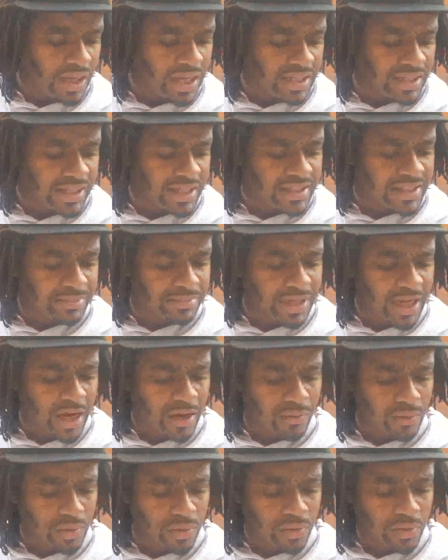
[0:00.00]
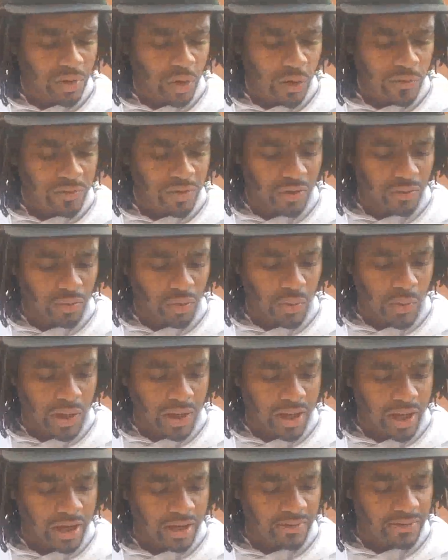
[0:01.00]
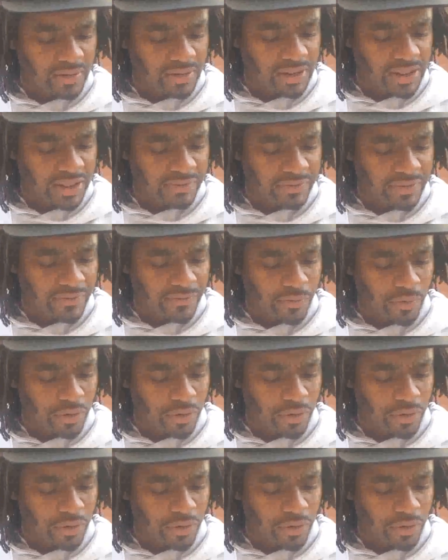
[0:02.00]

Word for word: And let them not rule over the Ruachot of the living,